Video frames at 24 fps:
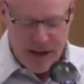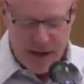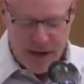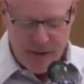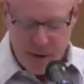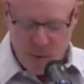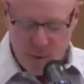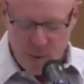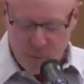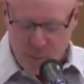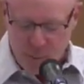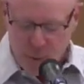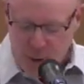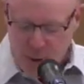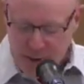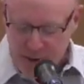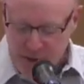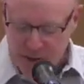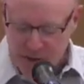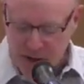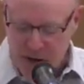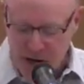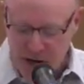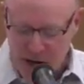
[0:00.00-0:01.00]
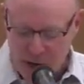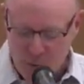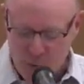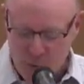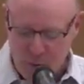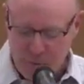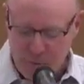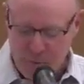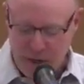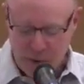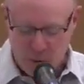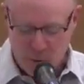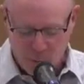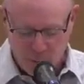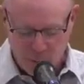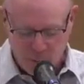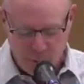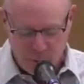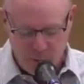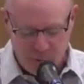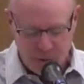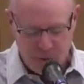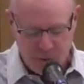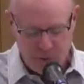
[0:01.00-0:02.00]
And they would pray that God would make
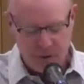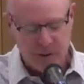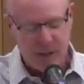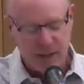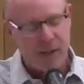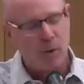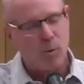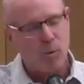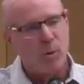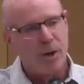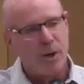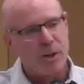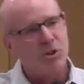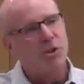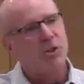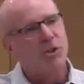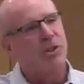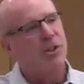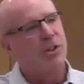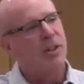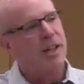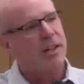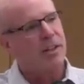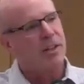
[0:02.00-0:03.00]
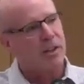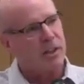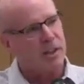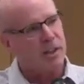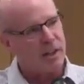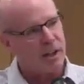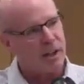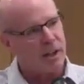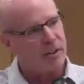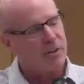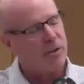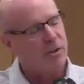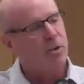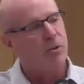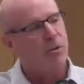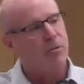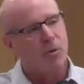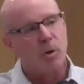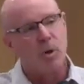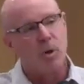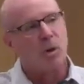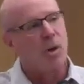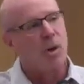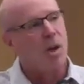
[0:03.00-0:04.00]
Ruth like Rachel and Leah, who
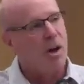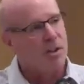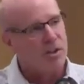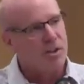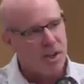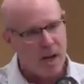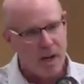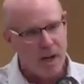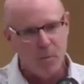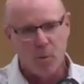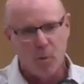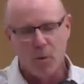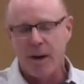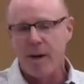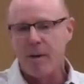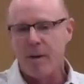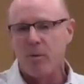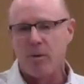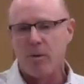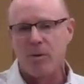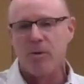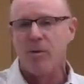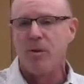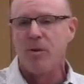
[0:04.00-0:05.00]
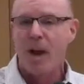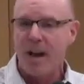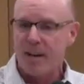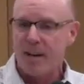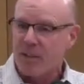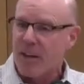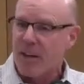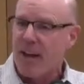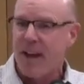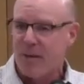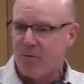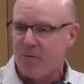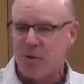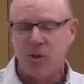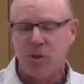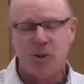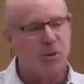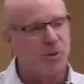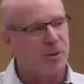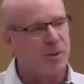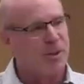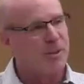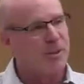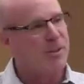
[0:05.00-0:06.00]
for a long time were able not to have
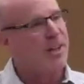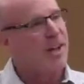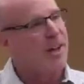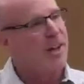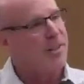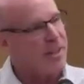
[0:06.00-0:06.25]
children.